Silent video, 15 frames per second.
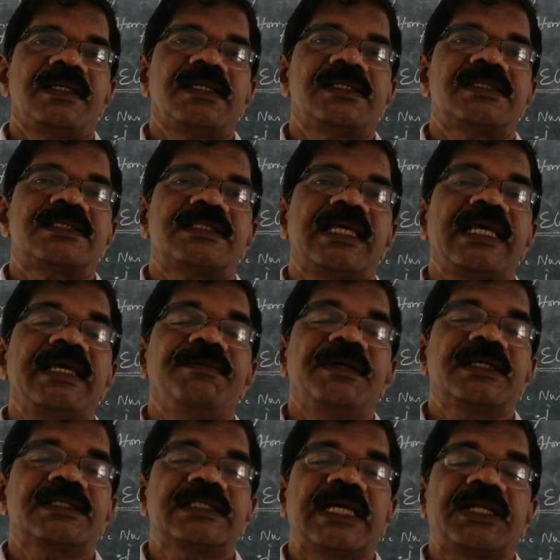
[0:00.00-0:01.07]
is
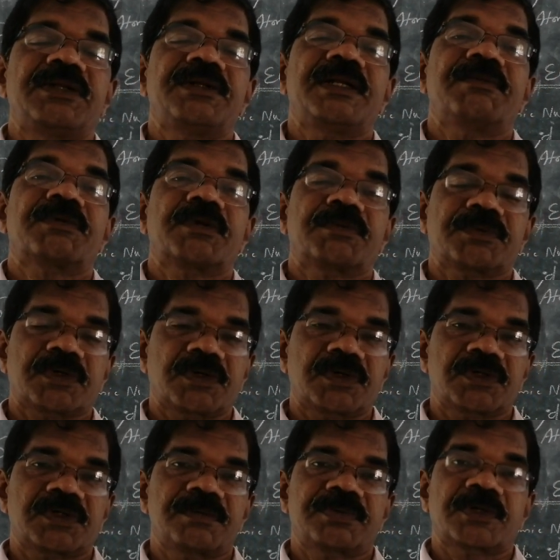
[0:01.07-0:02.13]
same as the number of
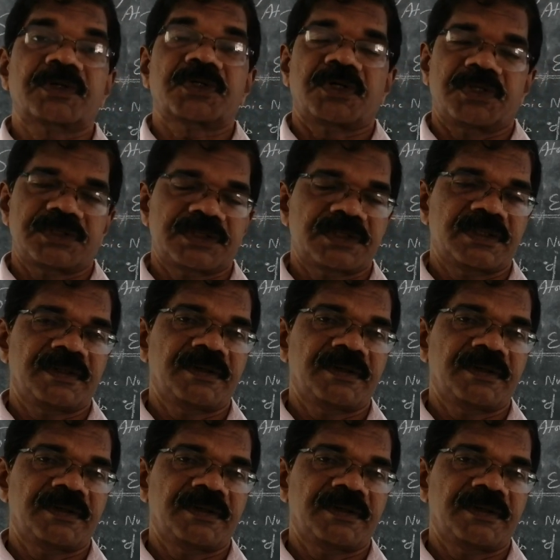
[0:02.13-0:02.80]
protons.